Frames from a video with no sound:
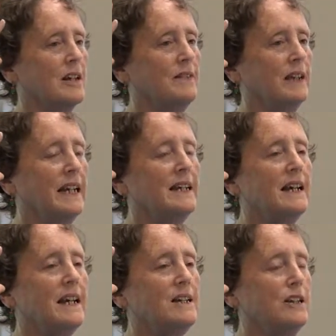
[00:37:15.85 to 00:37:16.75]
In the late
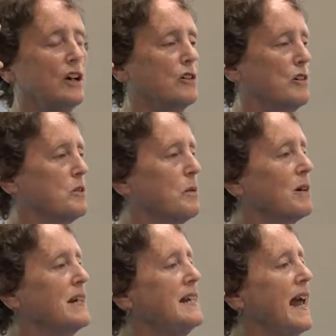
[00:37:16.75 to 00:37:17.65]
1800s,
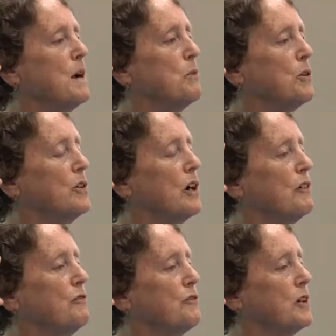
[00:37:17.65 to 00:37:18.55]
were enamored
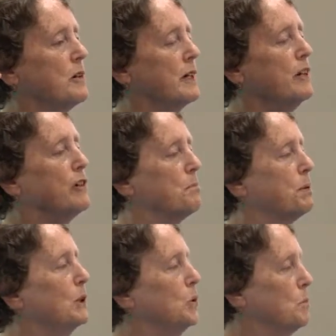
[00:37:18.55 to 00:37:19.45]
of the egret
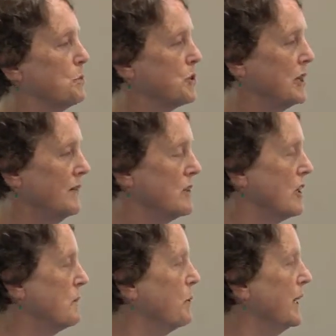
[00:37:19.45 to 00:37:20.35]
plumes, and we
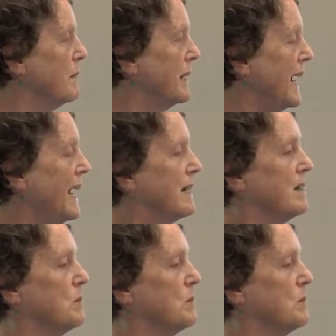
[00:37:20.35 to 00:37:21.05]
started putting them on hats.